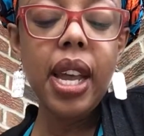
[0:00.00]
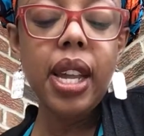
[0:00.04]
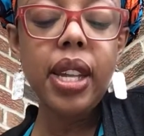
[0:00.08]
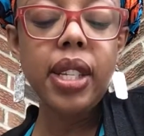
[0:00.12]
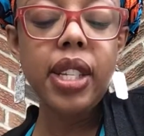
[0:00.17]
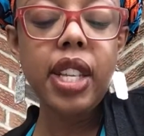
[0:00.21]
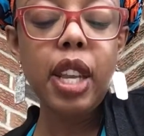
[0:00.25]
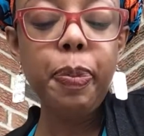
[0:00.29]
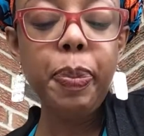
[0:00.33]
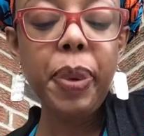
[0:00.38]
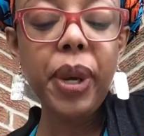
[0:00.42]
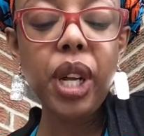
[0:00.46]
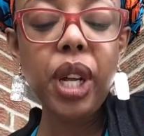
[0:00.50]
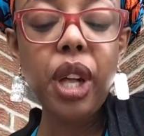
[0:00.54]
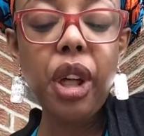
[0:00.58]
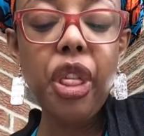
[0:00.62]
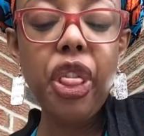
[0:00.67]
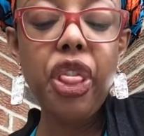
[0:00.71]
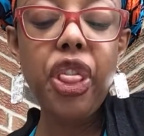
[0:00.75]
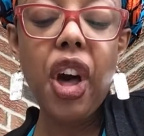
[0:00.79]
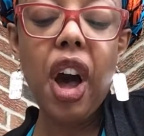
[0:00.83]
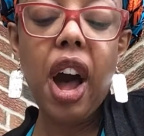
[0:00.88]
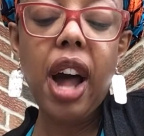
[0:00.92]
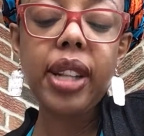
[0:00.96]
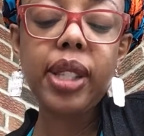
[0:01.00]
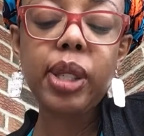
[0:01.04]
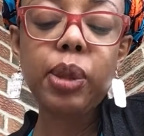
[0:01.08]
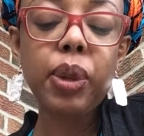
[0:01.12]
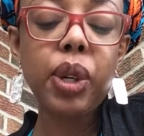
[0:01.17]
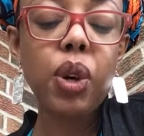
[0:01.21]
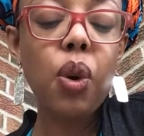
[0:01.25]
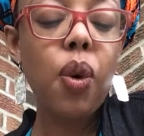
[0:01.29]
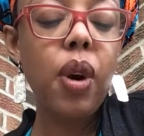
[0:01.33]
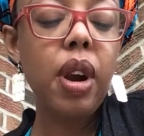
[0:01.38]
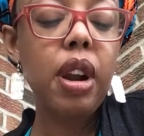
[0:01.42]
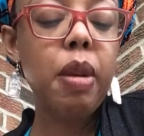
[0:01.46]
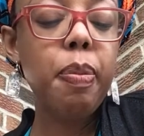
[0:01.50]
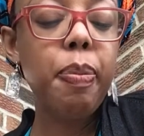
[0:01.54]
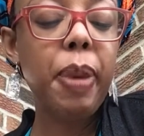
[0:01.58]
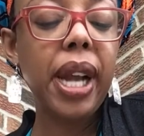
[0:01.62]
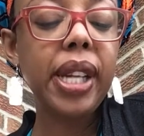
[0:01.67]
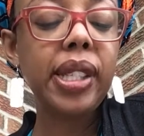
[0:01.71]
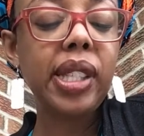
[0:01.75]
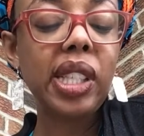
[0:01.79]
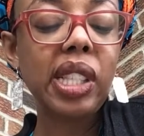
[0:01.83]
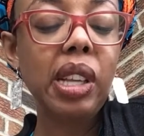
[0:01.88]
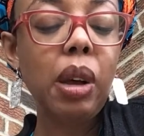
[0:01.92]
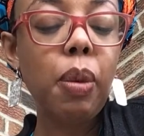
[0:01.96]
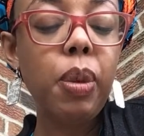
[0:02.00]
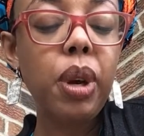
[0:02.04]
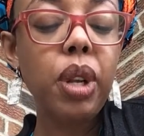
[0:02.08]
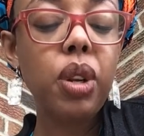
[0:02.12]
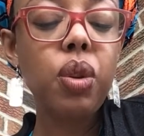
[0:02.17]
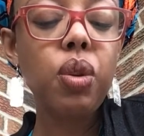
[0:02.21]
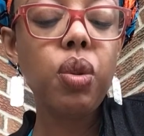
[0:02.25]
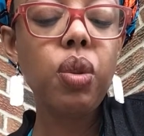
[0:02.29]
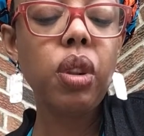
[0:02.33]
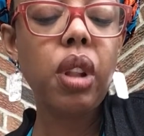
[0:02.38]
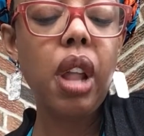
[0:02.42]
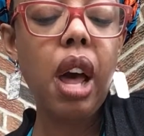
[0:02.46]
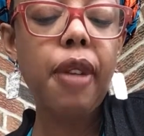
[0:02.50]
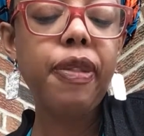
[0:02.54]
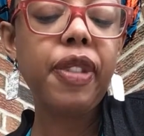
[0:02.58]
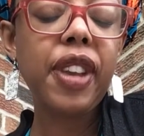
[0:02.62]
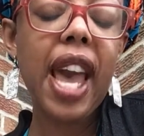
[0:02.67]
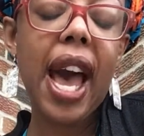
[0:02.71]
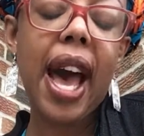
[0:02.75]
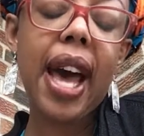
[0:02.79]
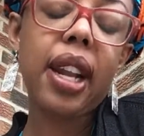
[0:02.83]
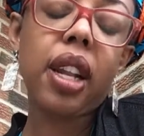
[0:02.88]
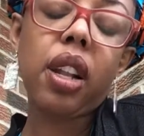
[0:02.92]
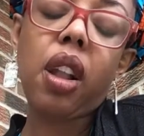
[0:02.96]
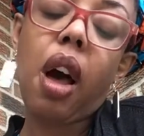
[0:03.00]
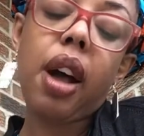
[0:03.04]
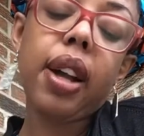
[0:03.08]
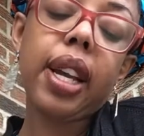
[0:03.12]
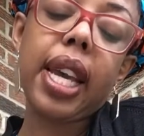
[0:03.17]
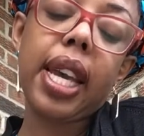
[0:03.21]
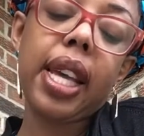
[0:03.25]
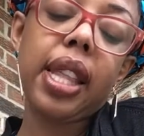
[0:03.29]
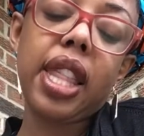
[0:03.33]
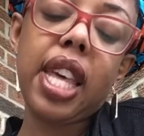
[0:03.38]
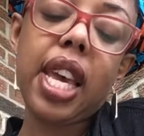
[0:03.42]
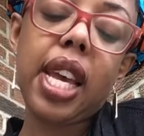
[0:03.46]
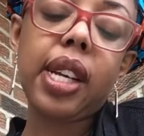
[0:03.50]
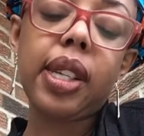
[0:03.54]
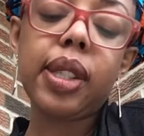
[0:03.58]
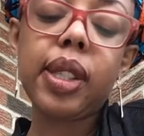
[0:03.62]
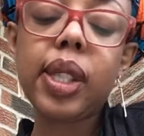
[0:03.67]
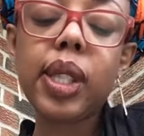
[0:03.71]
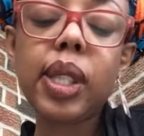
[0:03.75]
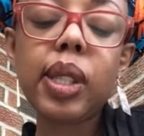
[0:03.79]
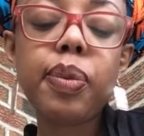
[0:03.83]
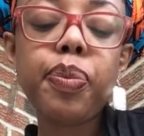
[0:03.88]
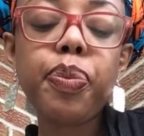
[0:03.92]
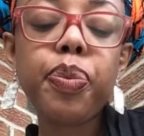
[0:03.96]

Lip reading: Typical thoughts recorded by someone who loved cataloging things.